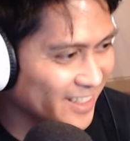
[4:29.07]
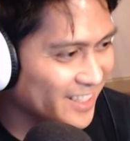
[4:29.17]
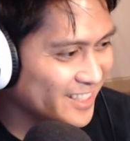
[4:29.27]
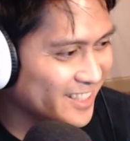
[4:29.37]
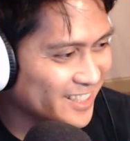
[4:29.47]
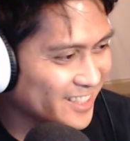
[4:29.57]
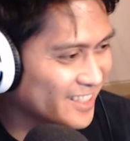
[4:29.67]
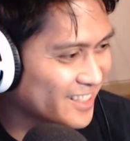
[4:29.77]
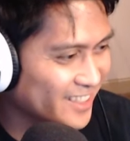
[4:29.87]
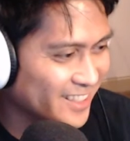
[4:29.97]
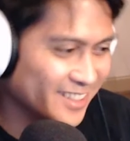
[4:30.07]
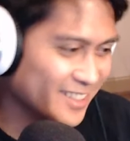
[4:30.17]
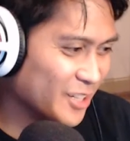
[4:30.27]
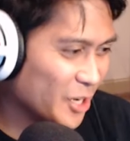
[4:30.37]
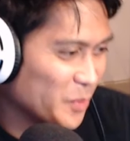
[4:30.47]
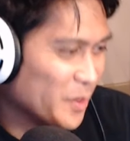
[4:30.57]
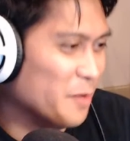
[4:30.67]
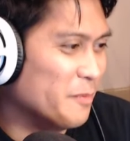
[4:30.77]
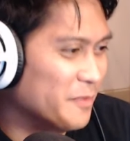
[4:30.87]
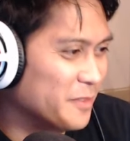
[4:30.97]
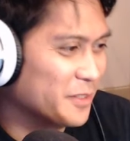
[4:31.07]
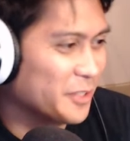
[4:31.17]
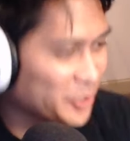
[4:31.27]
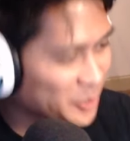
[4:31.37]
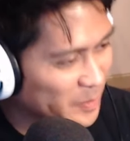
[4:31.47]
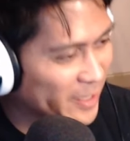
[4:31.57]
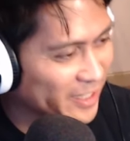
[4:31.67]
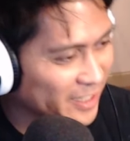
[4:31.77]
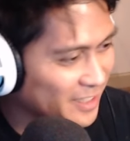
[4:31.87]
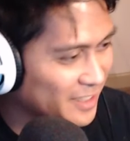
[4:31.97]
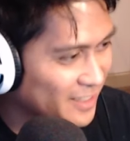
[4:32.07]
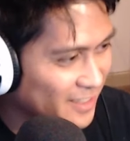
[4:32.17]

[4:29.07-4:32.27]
She just... Oh well, there goes my hat.